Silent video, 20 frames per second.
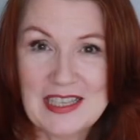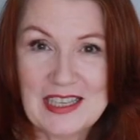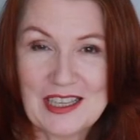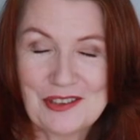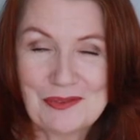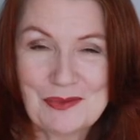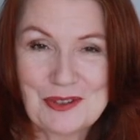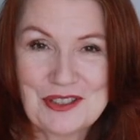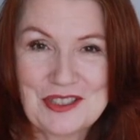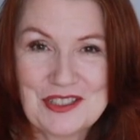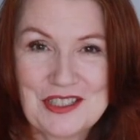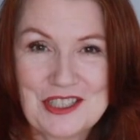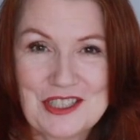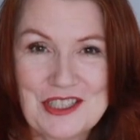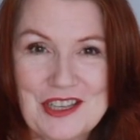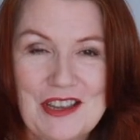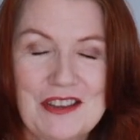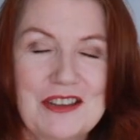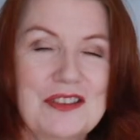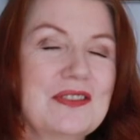thing I wanted to
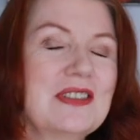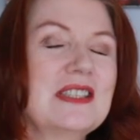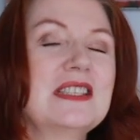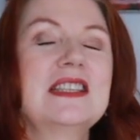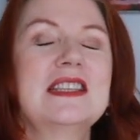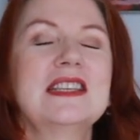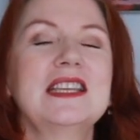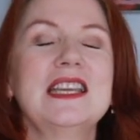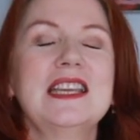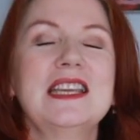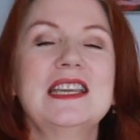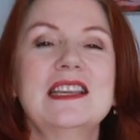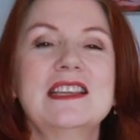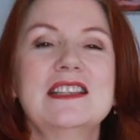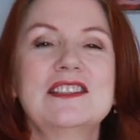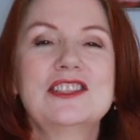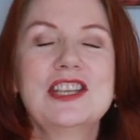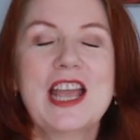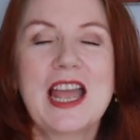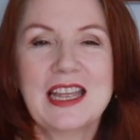show you is the
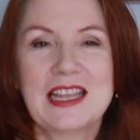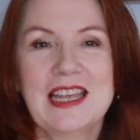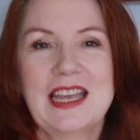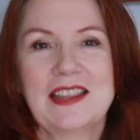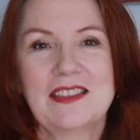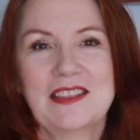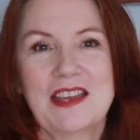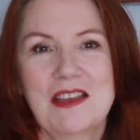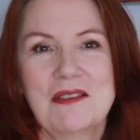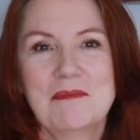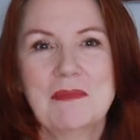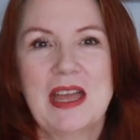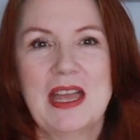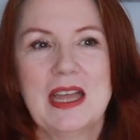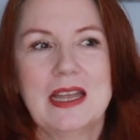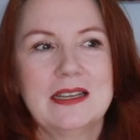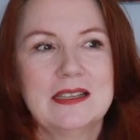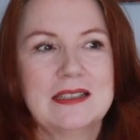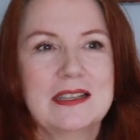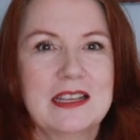jacket that I
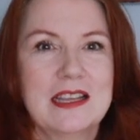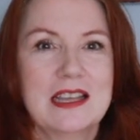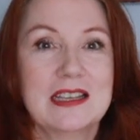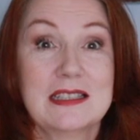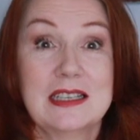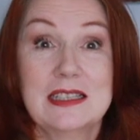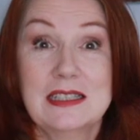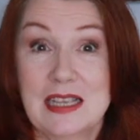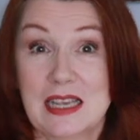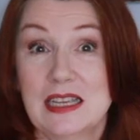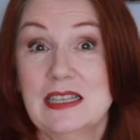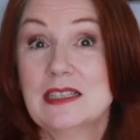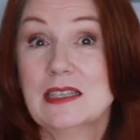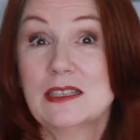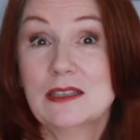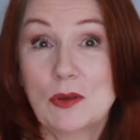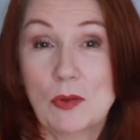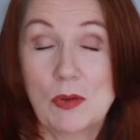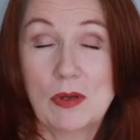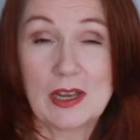made that, as I say,
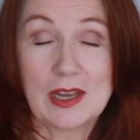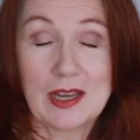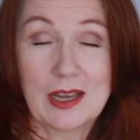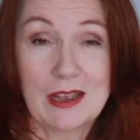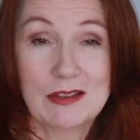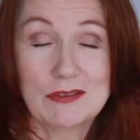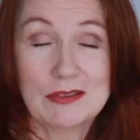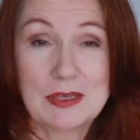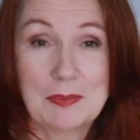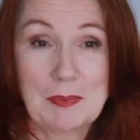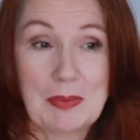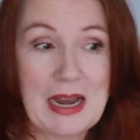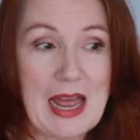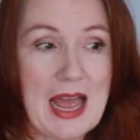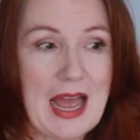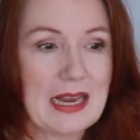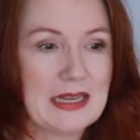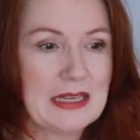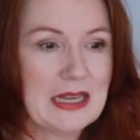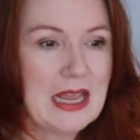didn't quite go to
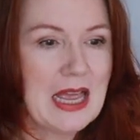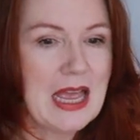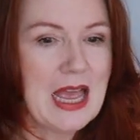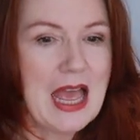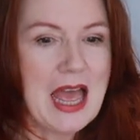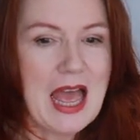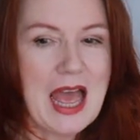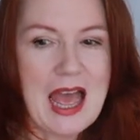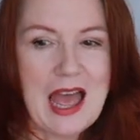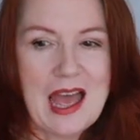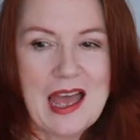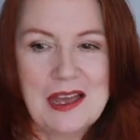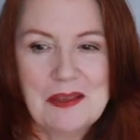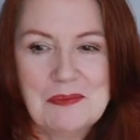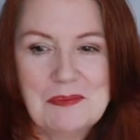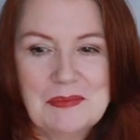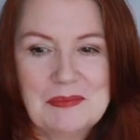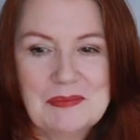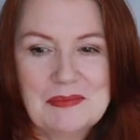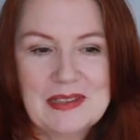plan.
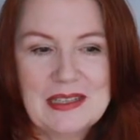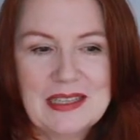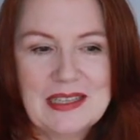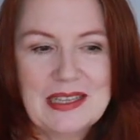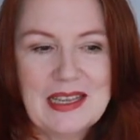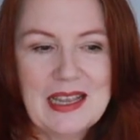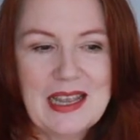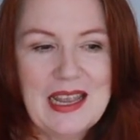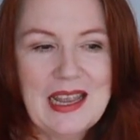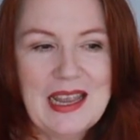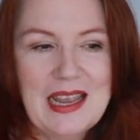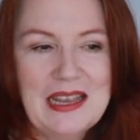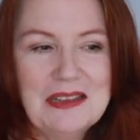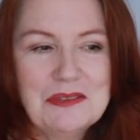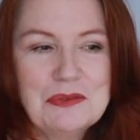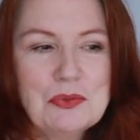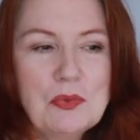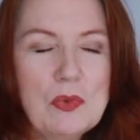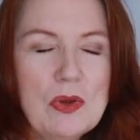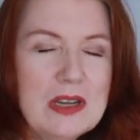It
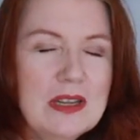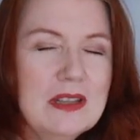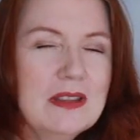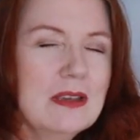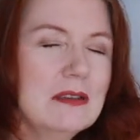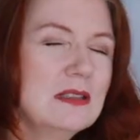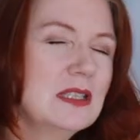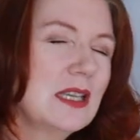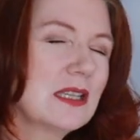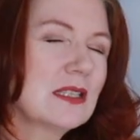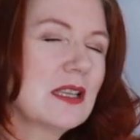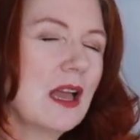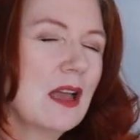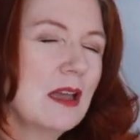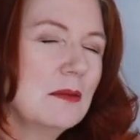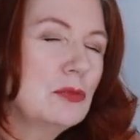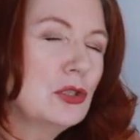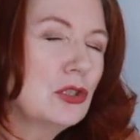was one of those things. I'm